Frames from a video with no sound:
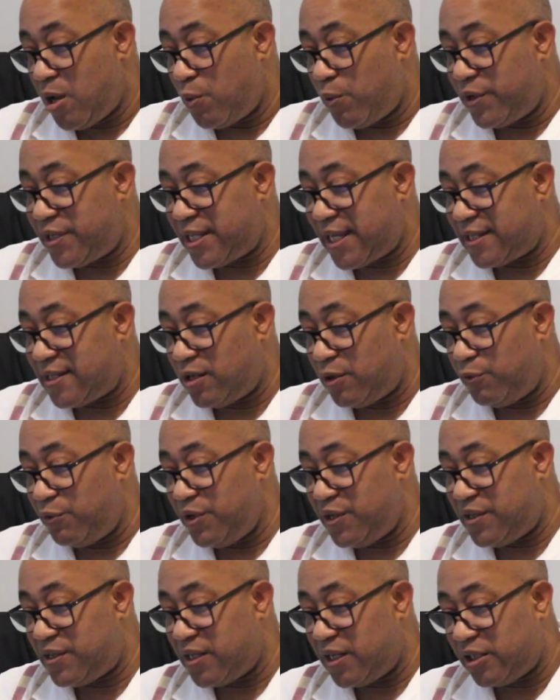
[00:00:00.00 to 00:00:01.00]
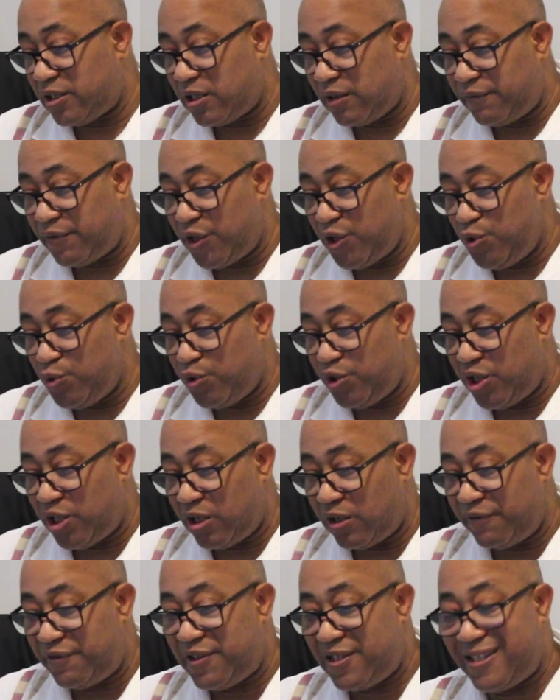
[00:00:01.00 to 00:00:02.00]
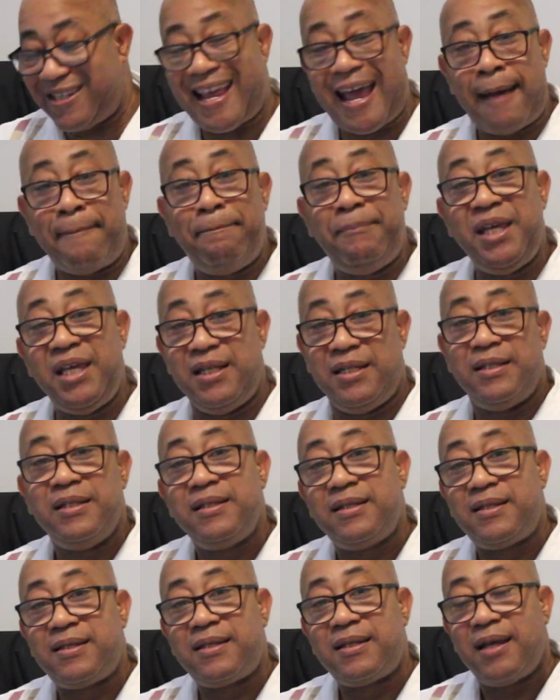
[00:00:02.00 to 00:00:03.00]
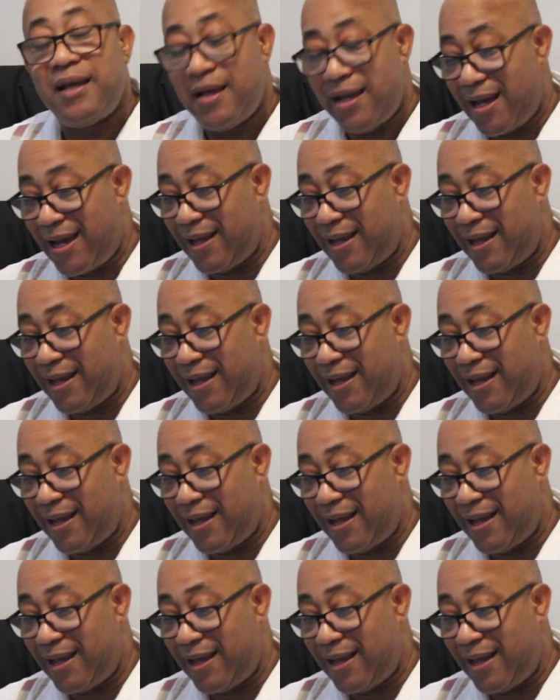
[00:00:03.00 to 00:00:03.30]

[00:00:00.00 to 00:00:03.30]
was as a result of a union of Sabines